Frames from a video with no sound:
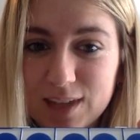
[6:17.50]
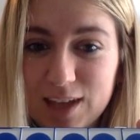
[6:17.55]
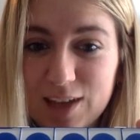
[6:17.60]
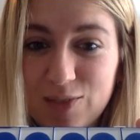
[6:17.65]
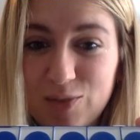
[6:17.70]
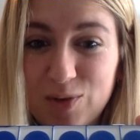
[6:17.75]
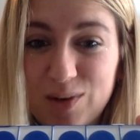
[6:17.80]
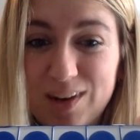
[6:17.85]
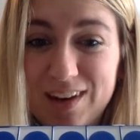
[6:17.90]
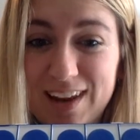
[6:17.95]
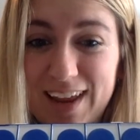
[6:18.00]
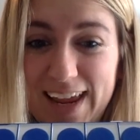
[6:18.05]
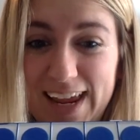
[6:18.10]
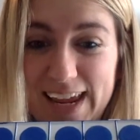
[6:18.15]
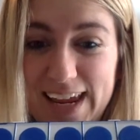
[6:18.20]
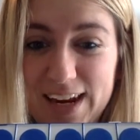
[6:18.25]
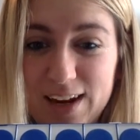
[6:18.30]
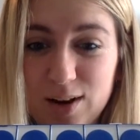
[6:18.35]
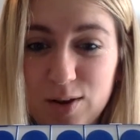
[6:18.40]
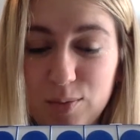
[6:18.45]
If we did
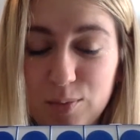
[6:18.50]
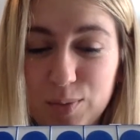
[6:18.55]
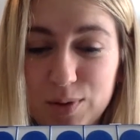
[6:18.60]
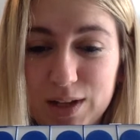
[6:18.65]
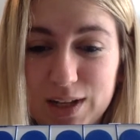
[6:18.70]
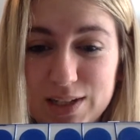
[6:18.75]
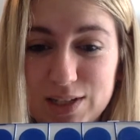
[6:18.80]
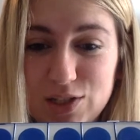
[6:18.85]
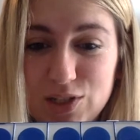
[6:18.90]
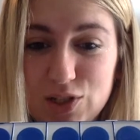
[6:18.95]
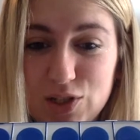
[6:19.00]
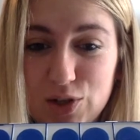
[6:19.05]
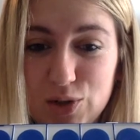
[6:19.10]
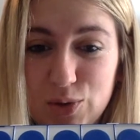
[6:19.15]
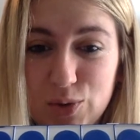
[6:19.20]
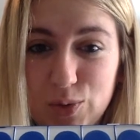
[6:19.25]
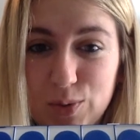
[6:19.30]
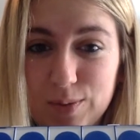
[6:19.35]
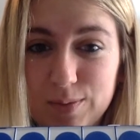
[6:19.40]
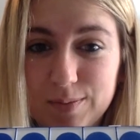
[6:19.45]
8 plus
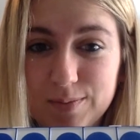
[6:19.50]
2,